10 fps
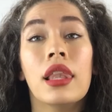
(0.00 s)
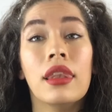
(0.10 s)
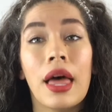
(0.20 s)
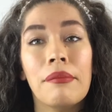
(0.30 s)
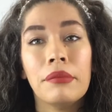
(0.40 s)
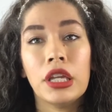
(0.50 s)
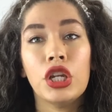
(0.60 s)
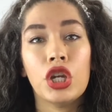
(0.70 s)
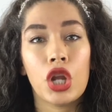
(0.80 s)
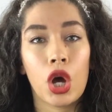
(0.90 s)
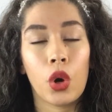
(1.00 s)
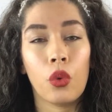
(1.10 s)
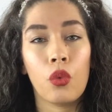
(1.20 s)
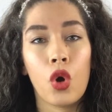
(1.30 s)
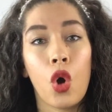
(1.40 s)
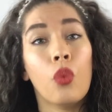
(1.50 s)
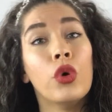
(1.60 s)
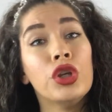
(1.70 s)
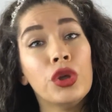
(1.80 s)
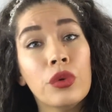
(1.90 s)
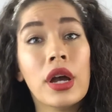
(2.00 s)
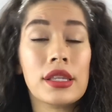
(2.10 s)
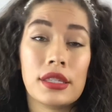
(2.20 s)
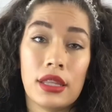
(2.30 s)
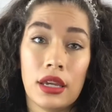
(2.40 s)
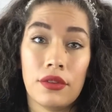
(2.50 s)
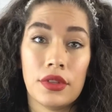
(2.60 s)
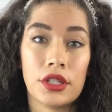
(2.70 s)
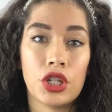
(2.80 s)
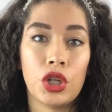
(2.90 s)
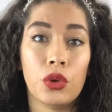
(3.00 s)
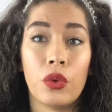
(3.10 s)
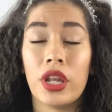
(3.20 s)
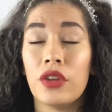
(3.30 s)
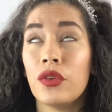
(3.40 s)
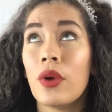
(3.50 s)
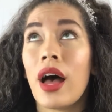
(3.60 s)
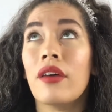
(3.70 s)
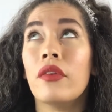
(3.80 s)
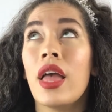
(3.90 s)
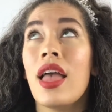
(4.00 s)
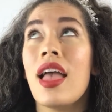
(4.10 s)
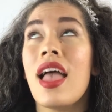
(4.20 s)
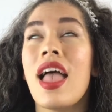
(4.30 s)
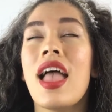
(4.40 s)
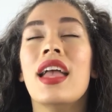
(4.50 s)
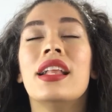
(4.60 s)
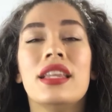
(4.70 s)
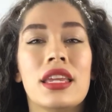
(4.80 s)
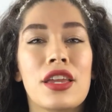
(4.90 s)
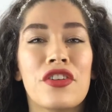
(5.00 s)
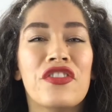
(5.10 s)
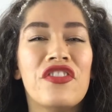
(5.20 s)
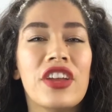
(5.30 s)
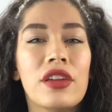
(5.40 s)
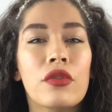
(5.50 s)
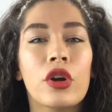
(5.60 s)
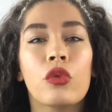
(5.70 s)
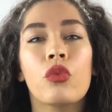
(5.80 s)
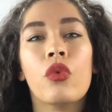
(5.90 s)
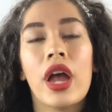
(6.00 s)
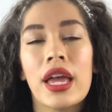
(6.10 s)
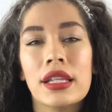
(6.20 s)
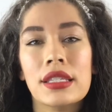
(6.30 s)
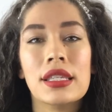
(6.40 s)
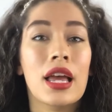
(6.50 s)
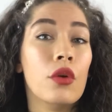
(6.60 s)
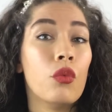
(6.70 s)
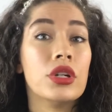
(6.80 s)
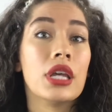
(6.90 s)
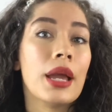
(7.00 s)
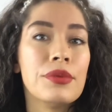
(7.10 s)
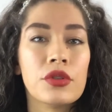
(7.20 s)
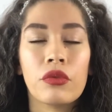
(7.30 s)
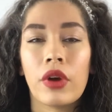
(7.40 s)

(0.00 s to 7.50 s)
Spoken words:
Let me know what you guys think of this hue, and if you have any favorite reds, what types of